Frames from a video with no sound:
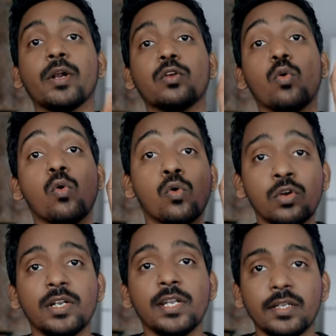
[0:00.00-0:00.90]
but
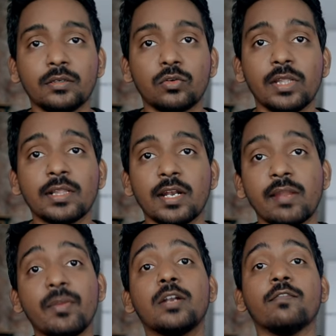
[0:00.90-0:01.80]
only till the
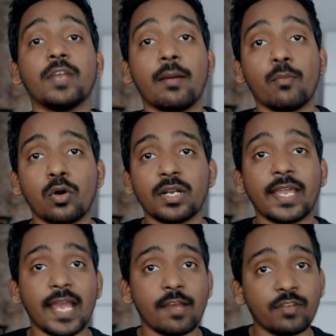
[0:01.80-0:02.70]
limit of the amount I
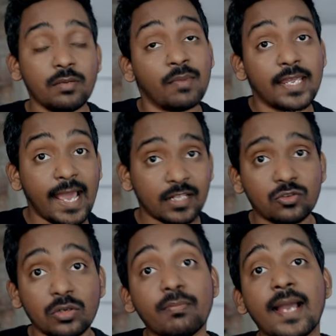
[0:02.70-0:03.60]
have in my
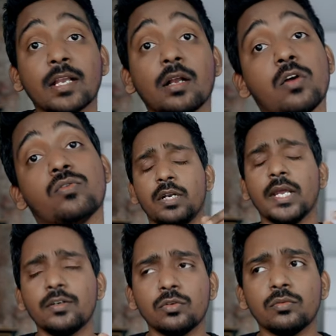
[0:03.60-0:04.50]
actual bank account. When
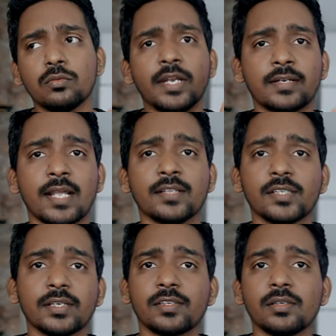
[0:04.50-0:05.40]
I do a
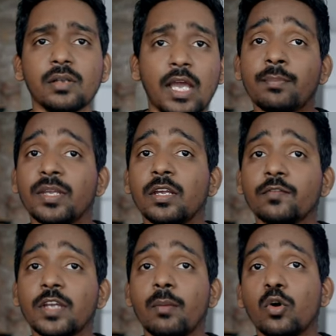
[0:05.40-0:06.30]
transaction, I pay
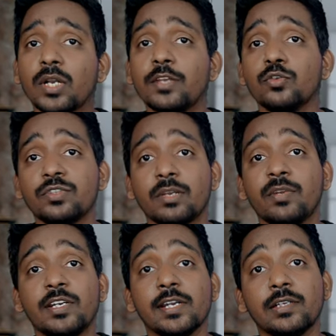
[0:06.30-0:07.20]
off the amount I used
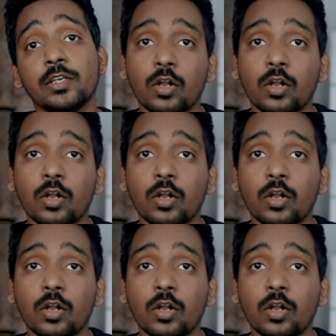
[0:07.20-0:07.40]
immediately.